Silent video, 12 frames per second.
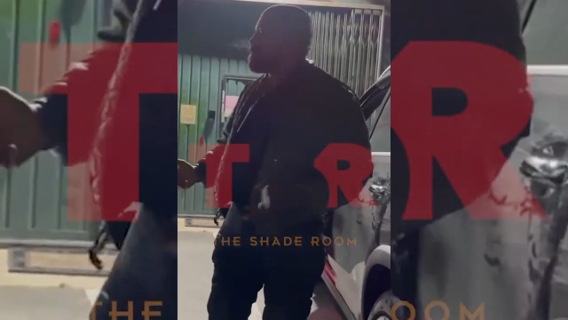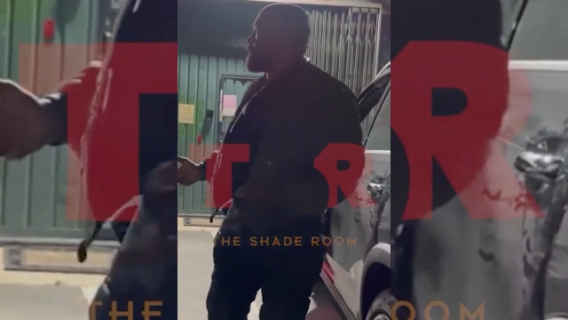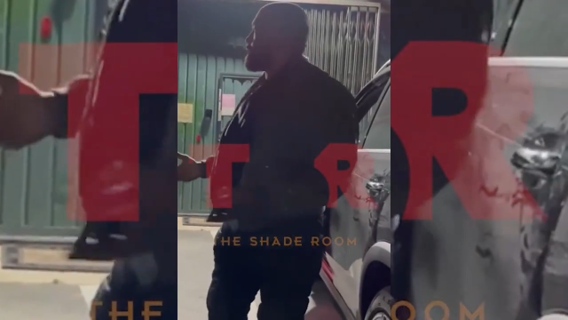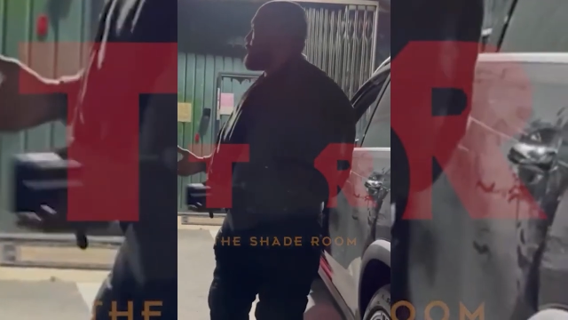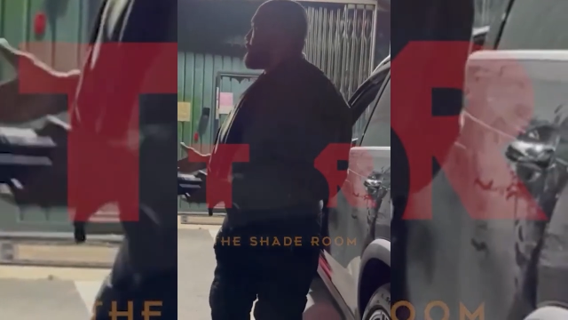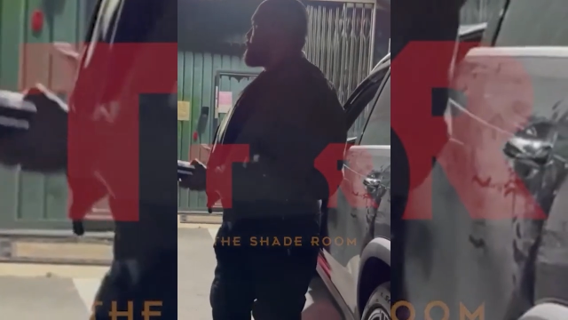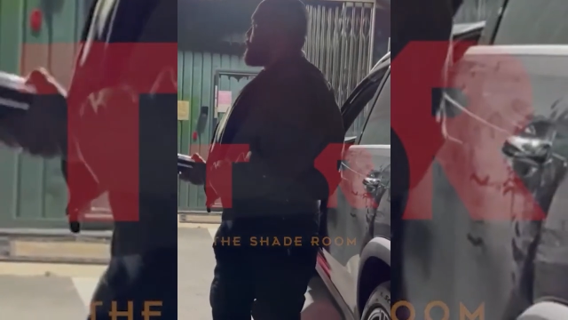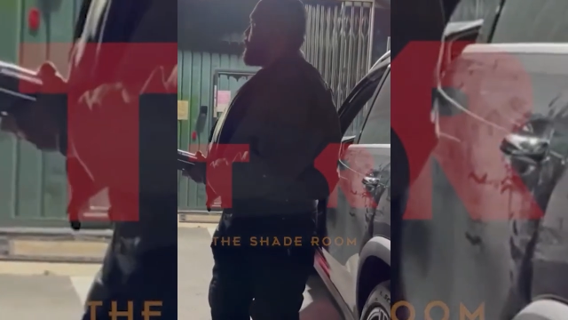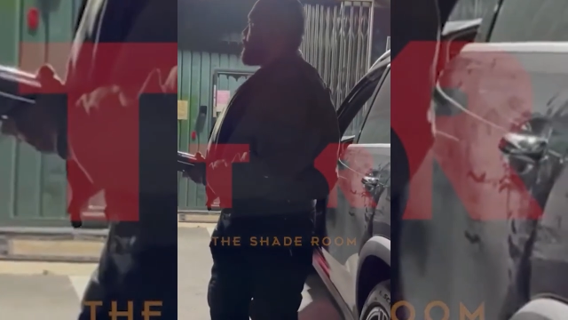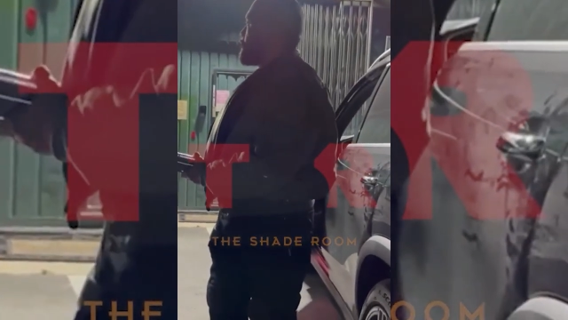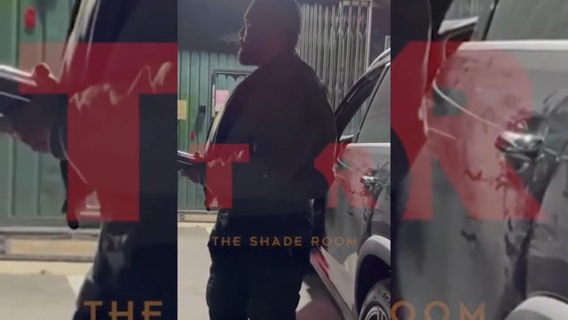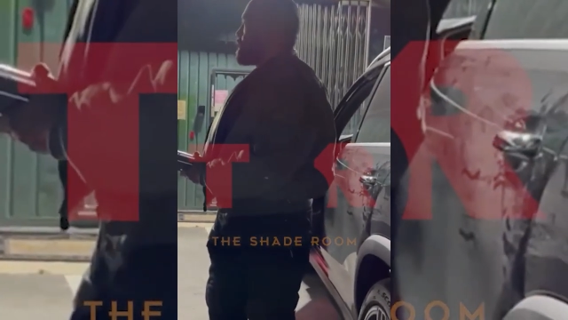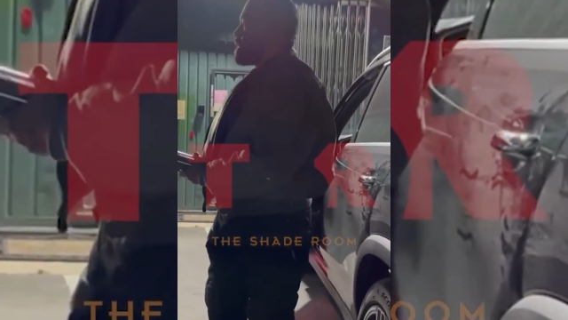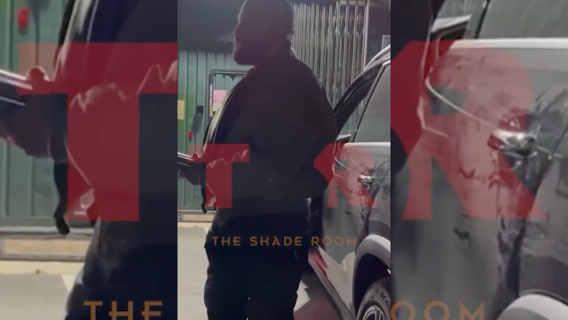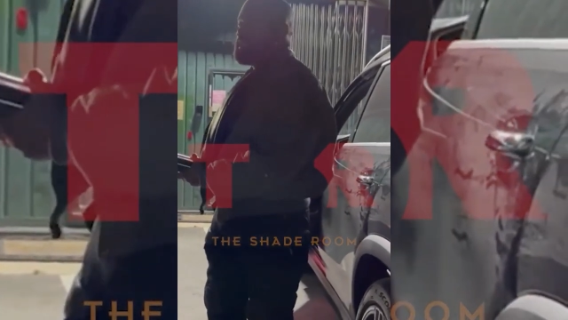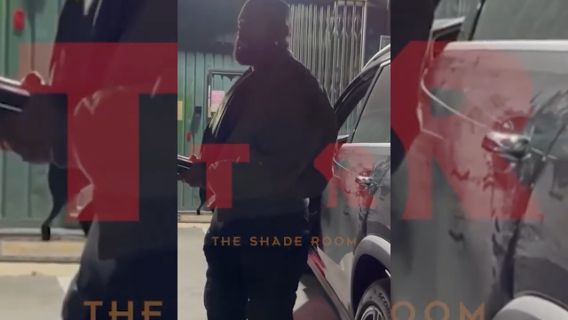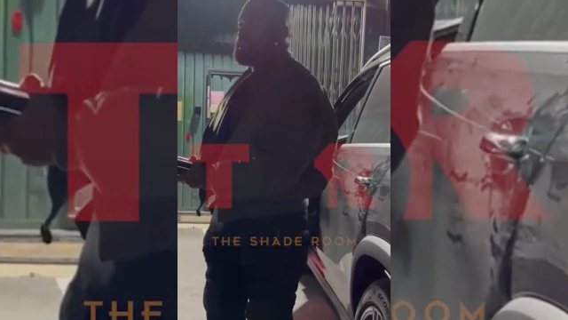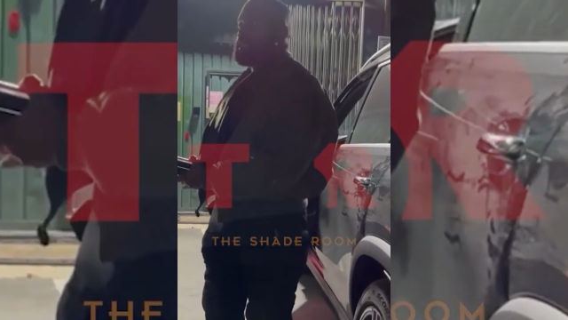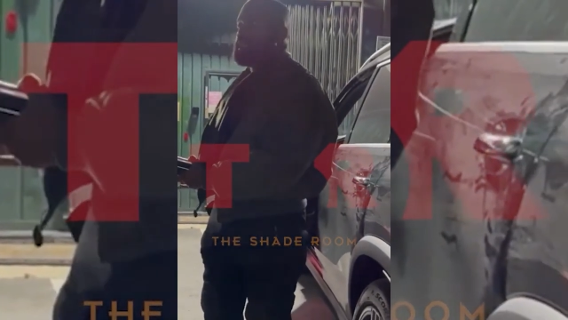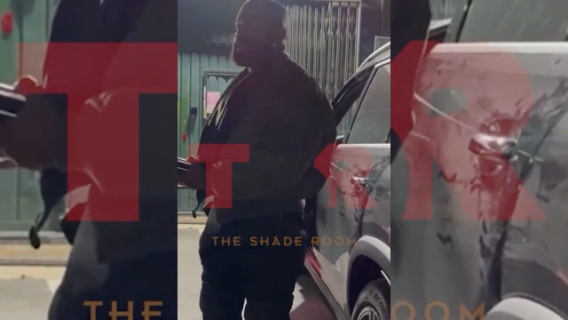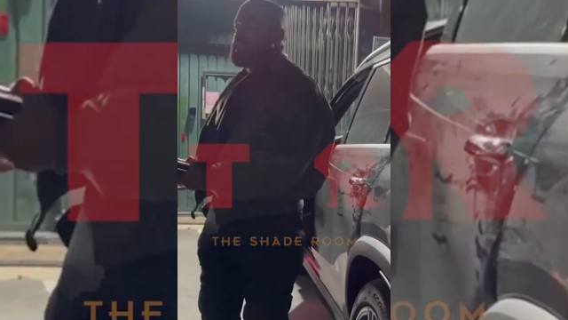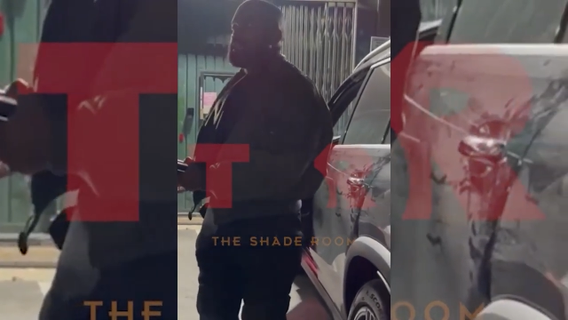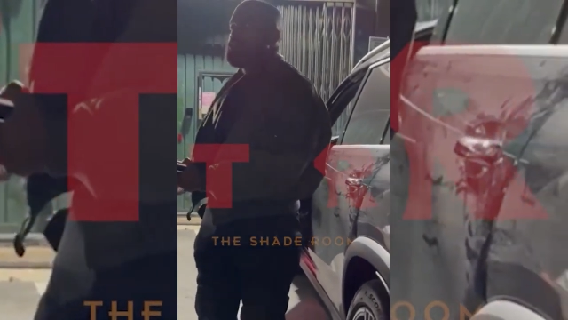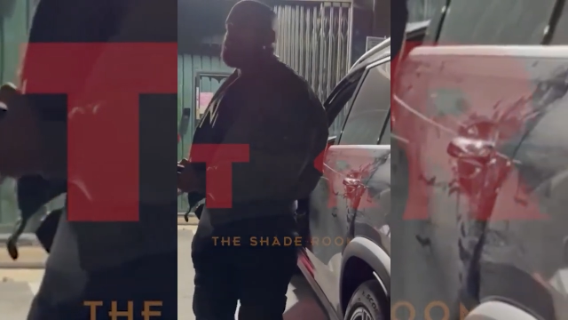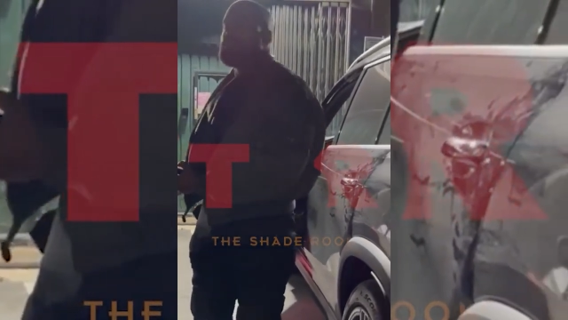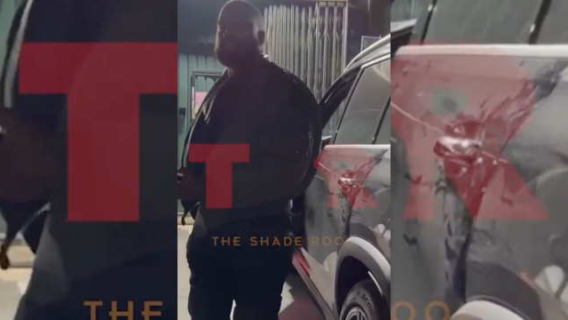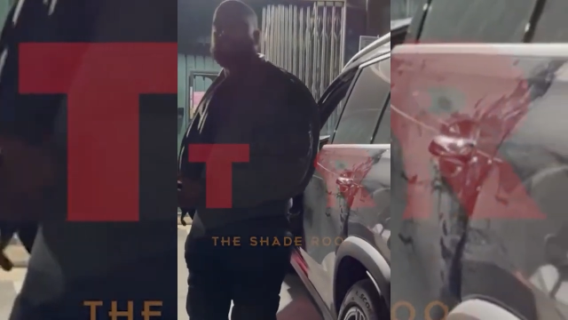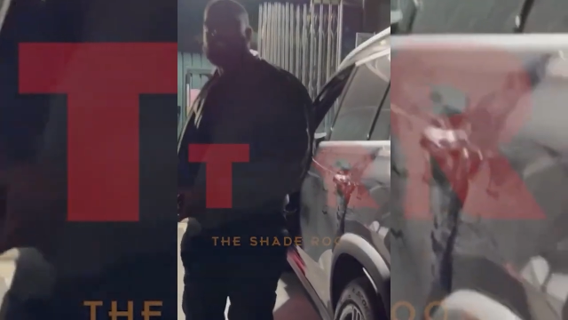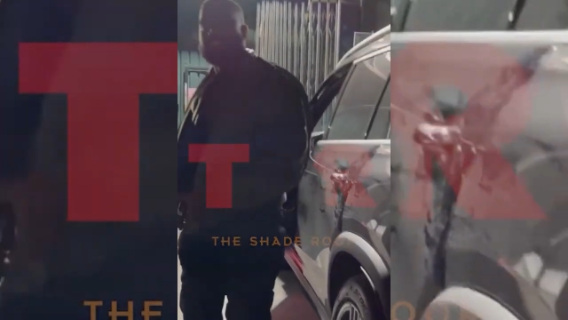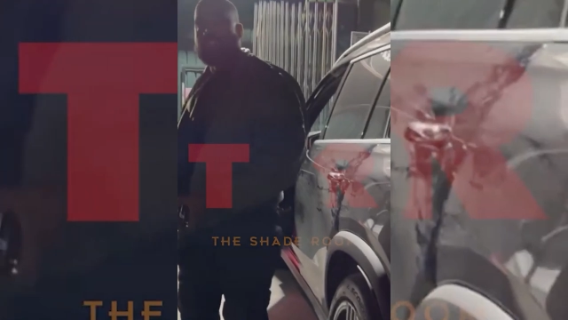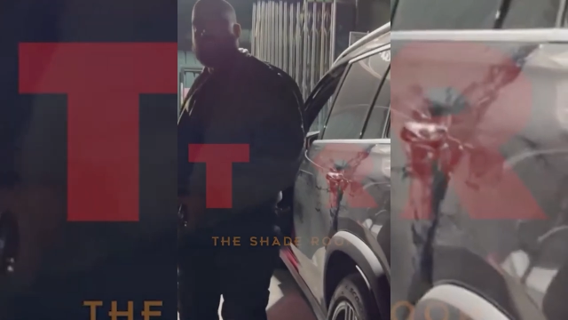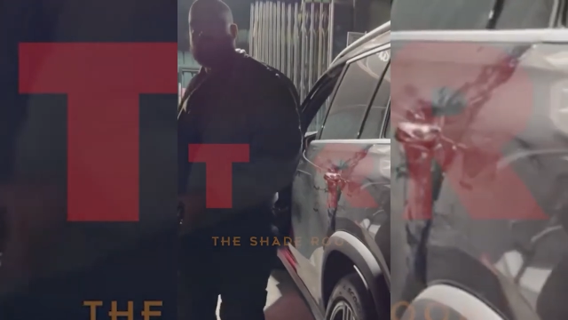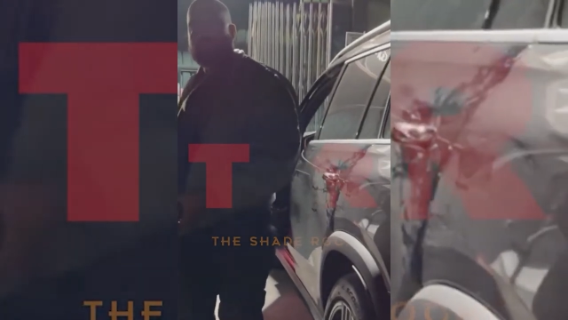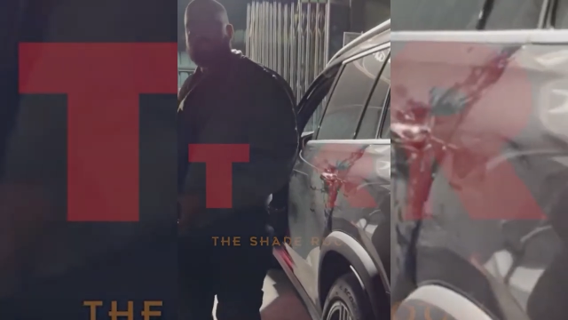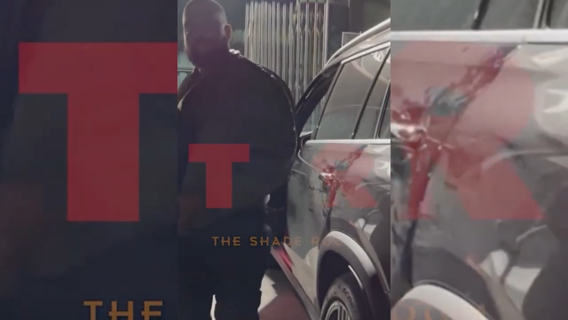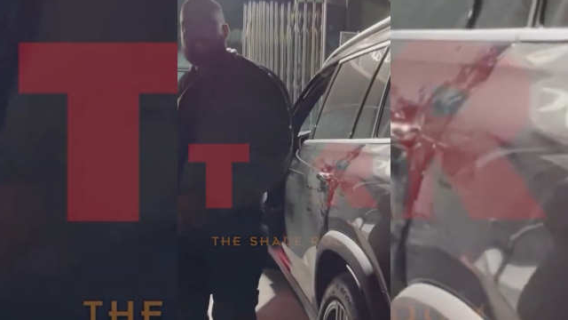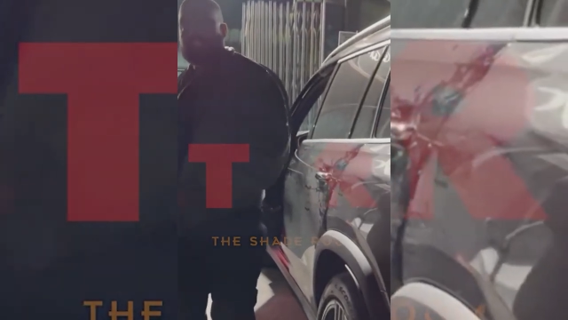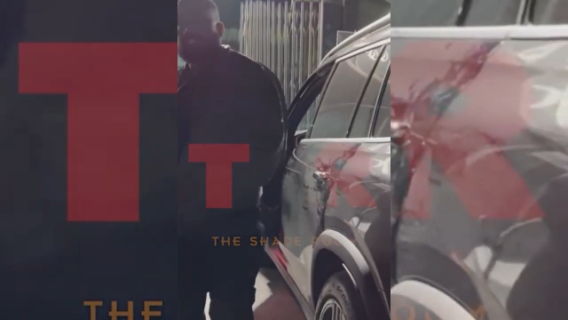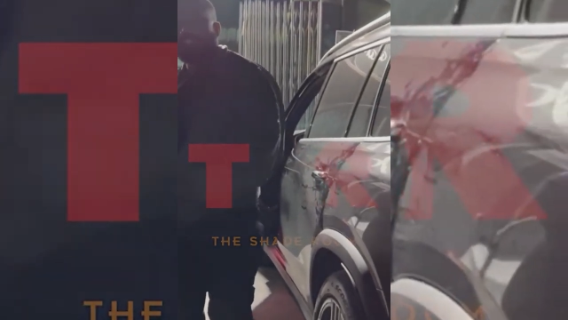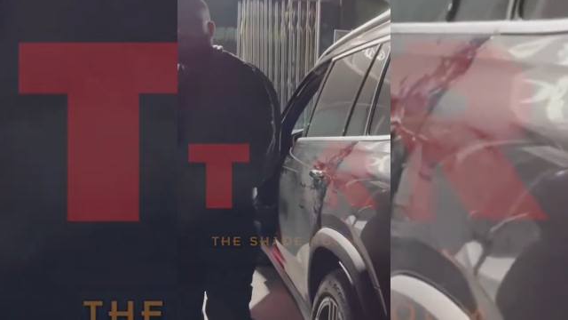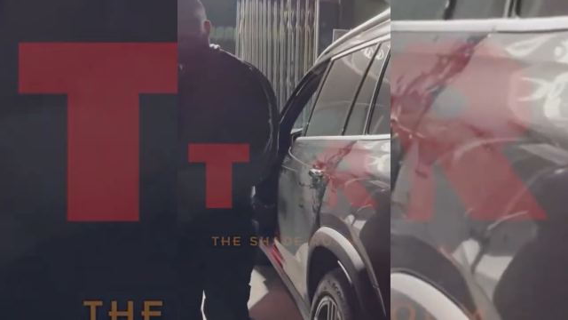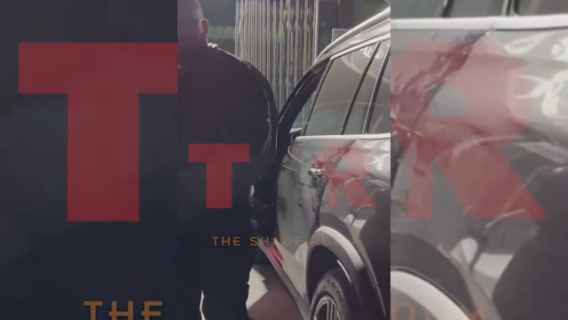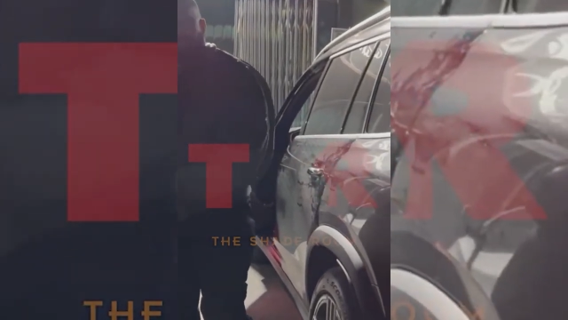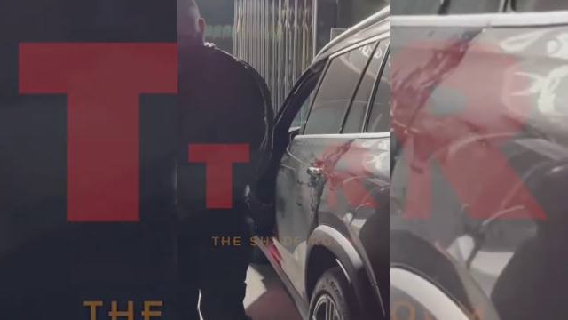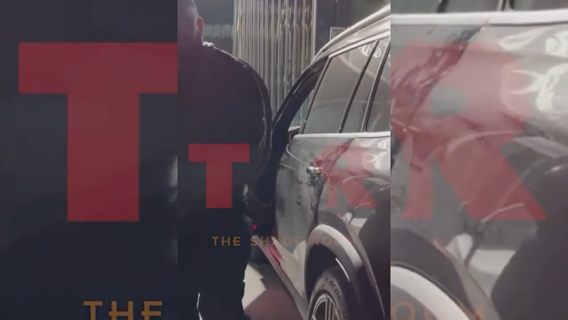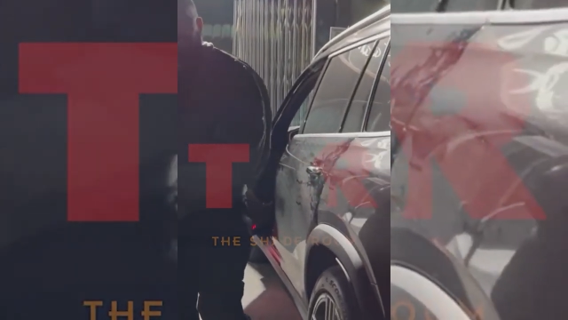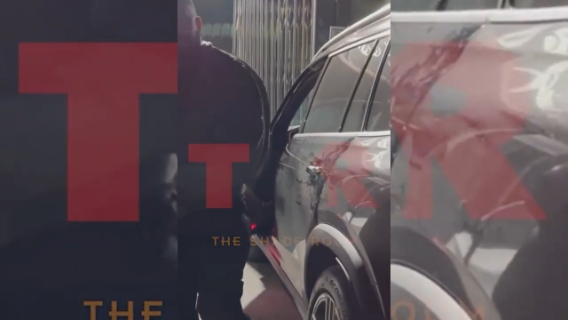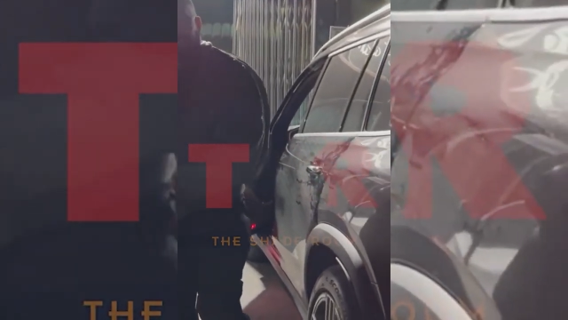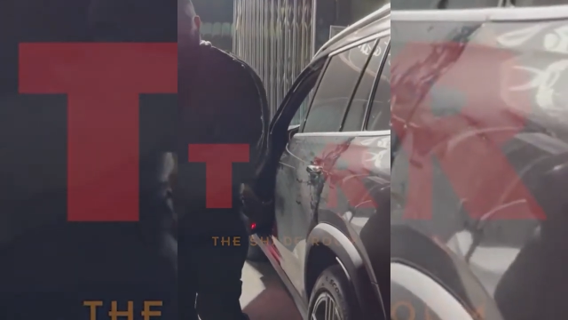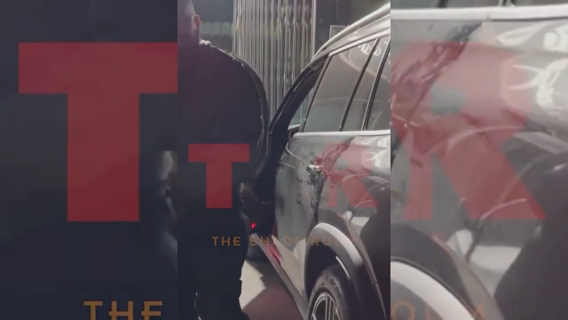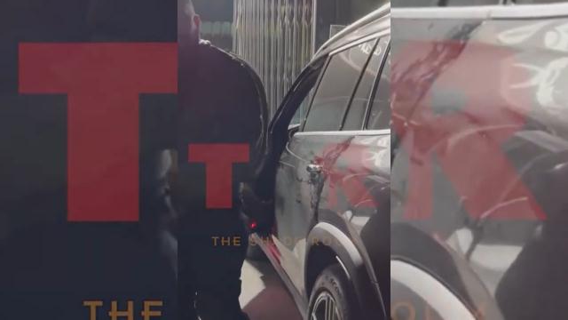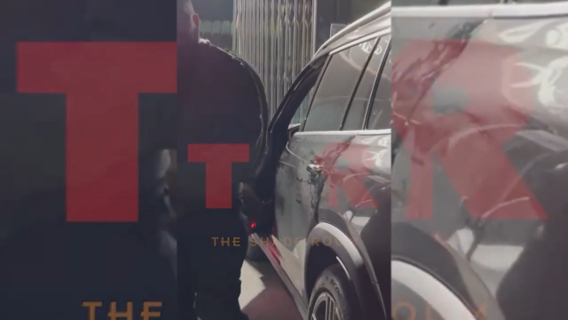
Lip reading: [unreadable: no face in view]